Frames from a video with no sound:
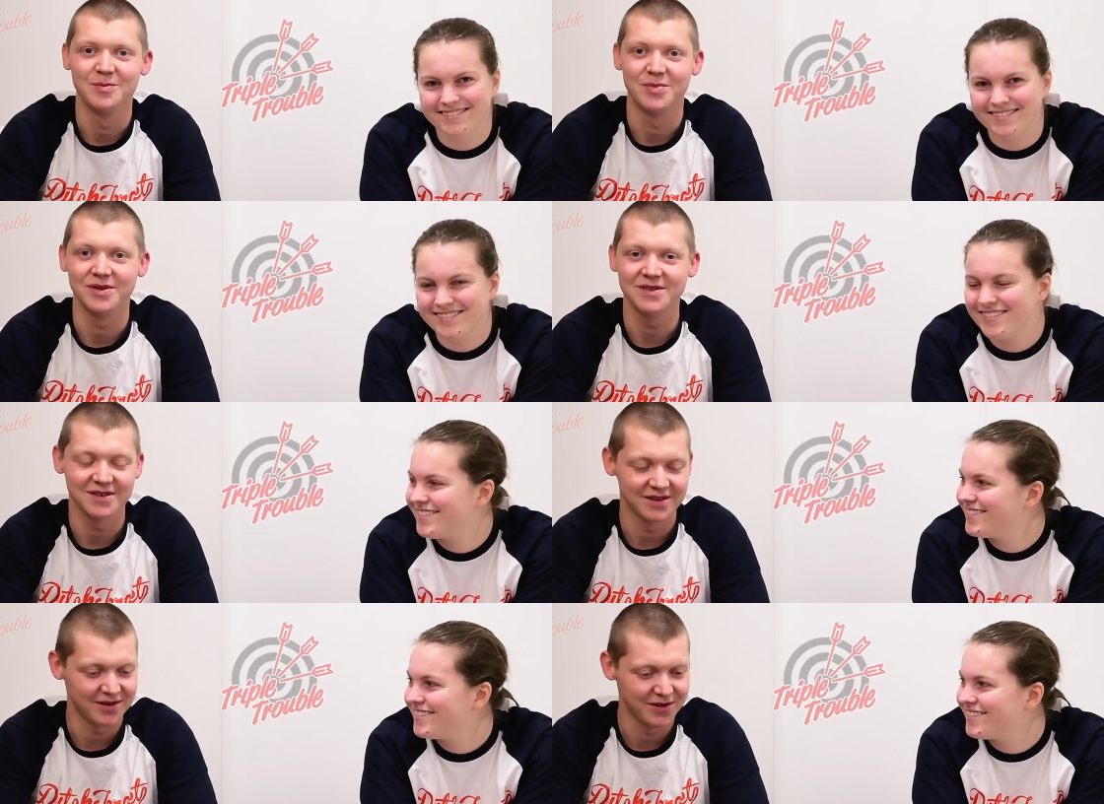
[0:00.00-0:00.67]

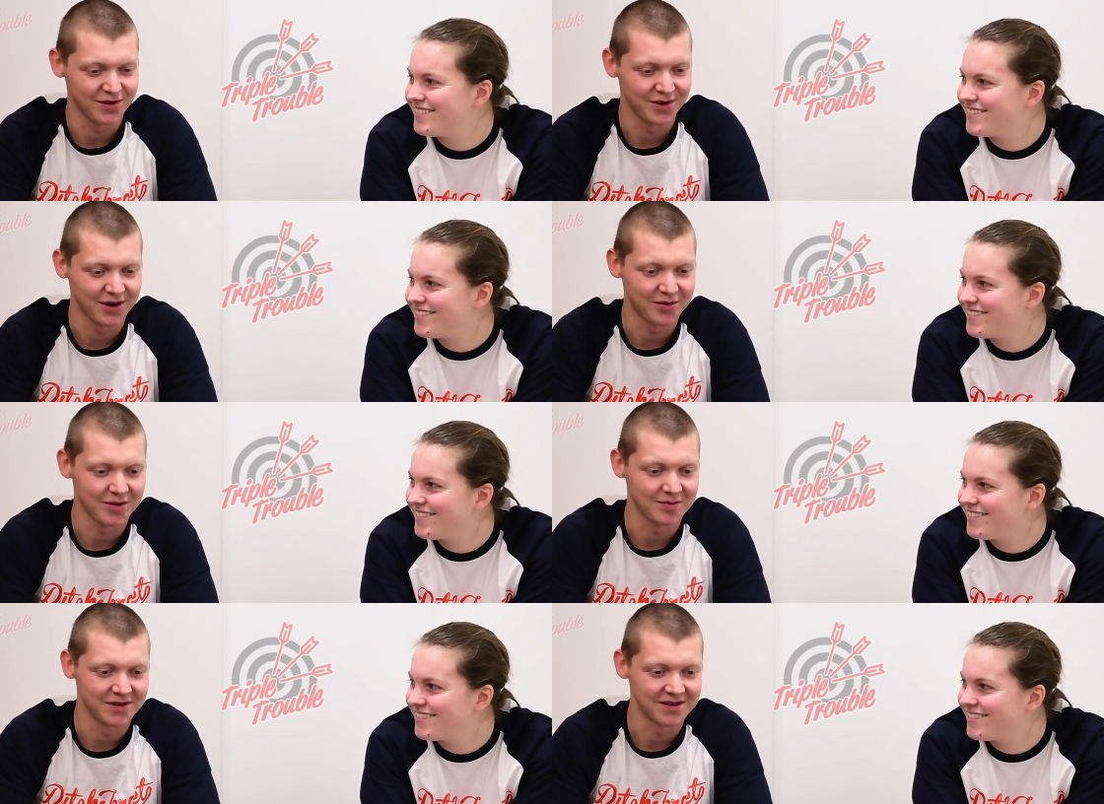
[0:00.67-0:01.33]
Speaker 1: put on her
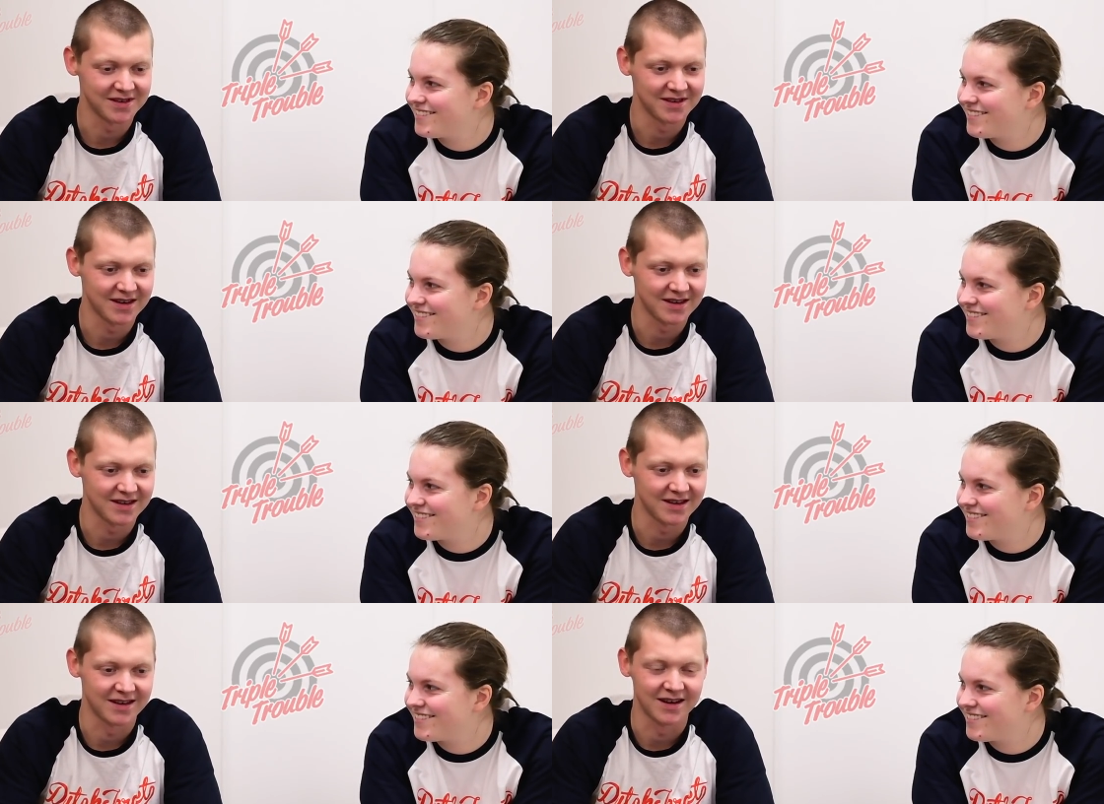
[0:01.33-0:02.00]
equipment
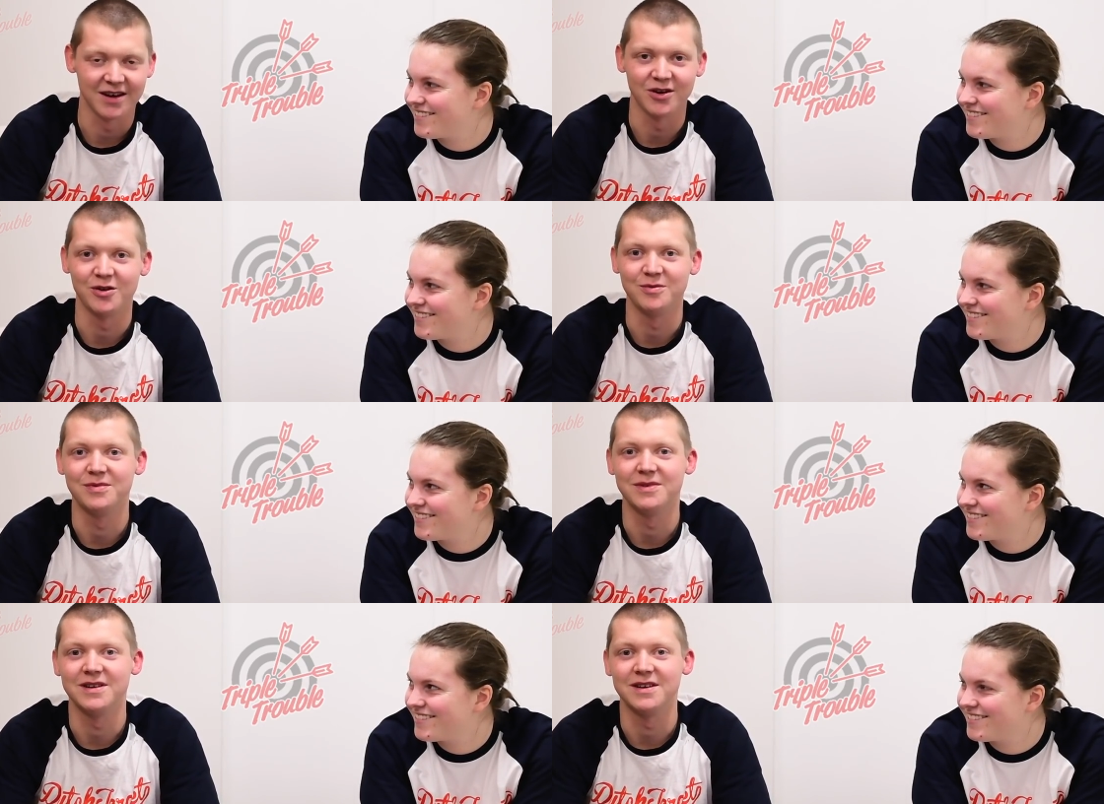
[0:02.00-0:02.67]
and uh, I
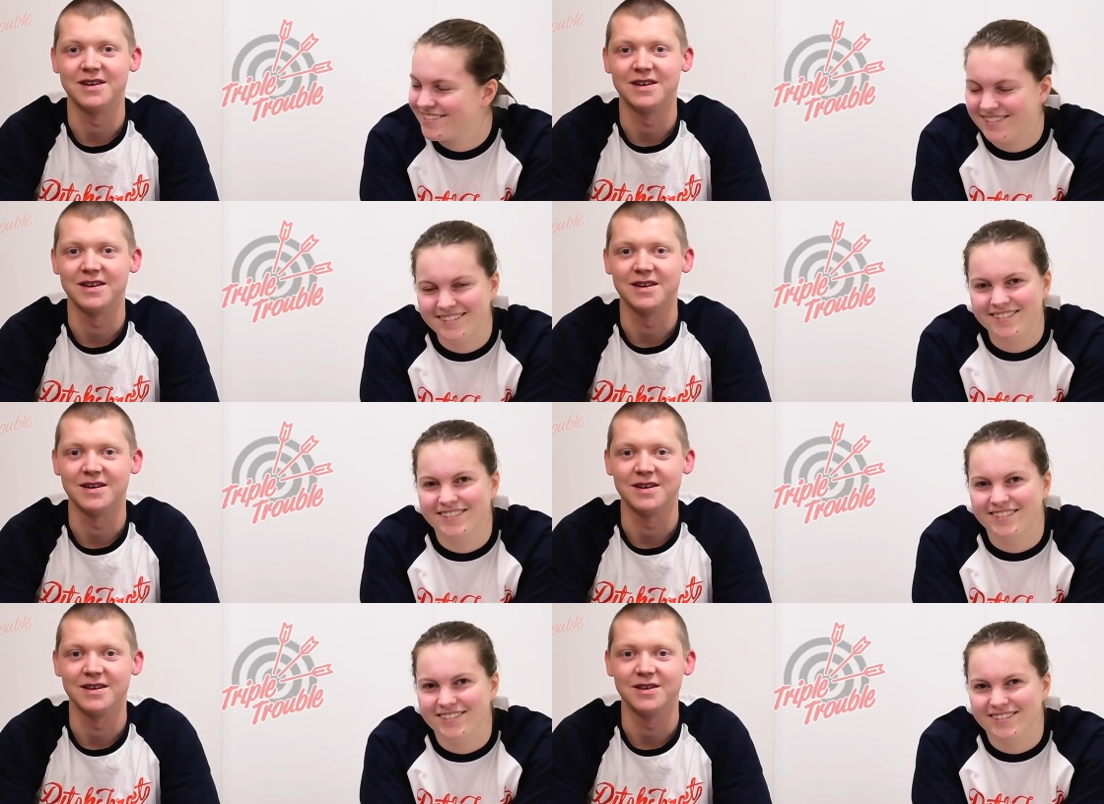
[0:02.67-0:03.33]
hope
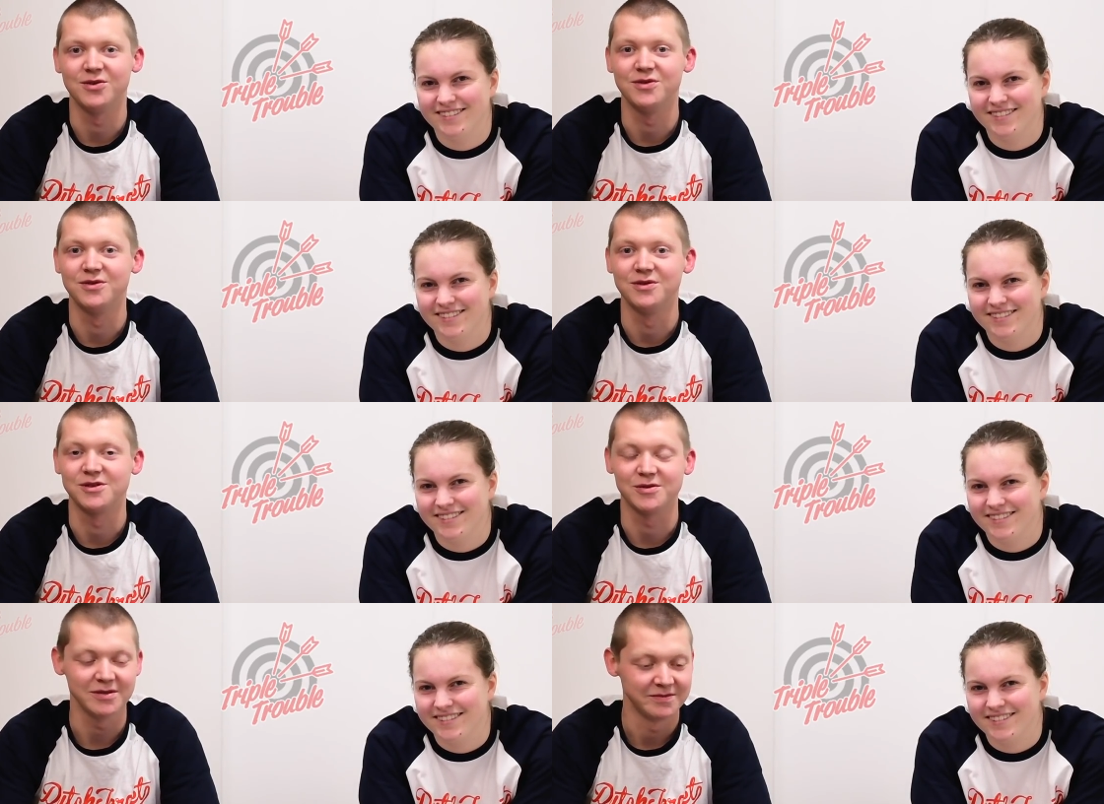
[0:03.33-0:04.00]
uh, you
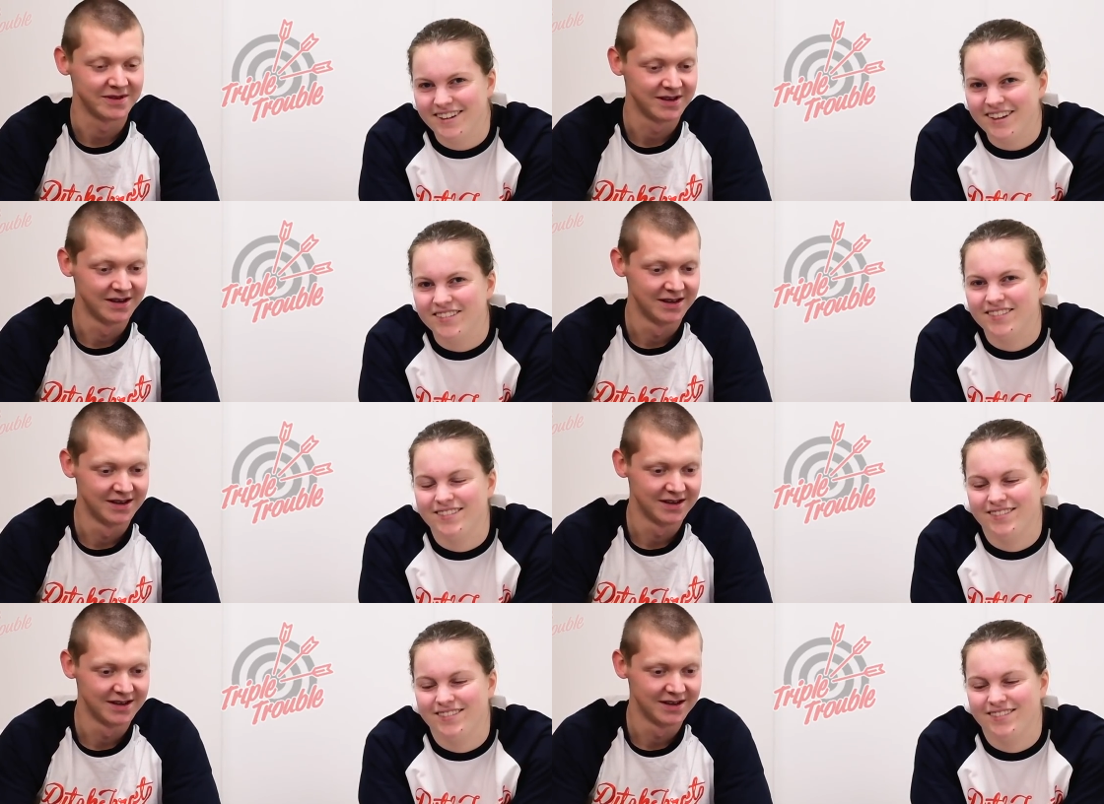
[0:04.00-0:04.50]
do as well. Yeah.